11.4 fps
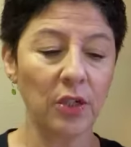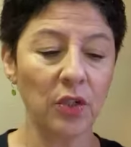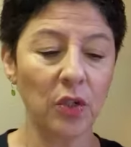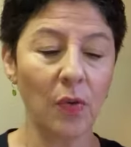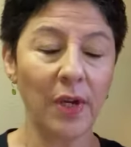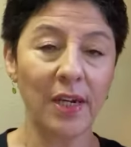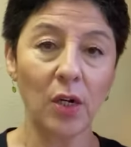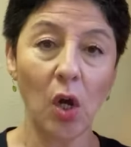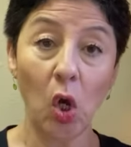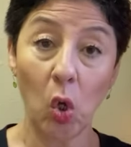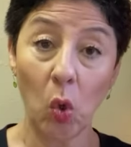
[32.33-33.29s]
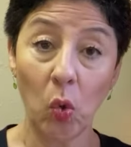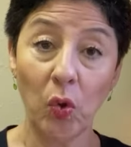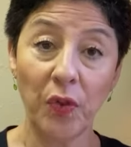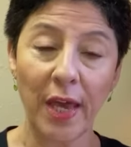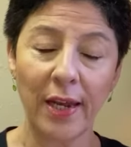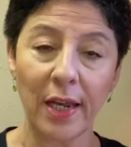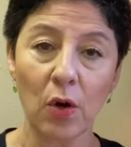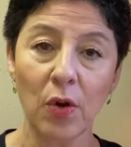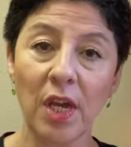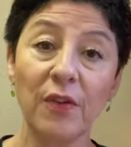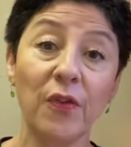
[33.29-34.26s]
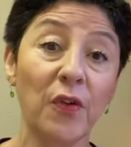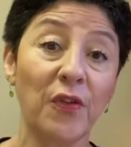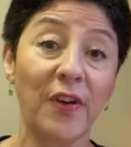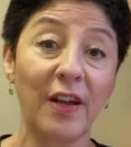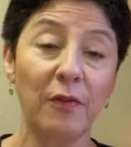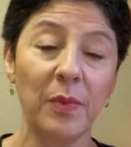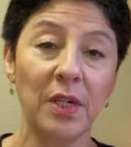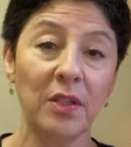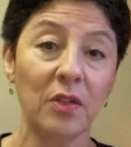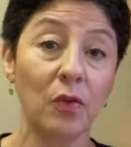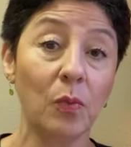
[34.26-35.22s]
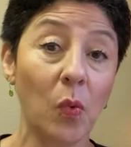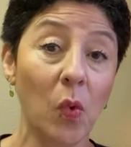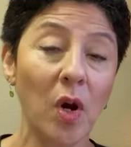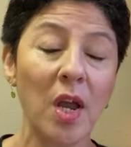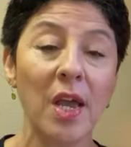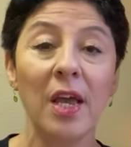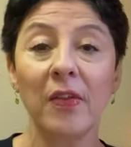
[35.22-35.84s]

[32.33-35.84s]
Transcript: just go ahead and hold that area for 5 minutes or more.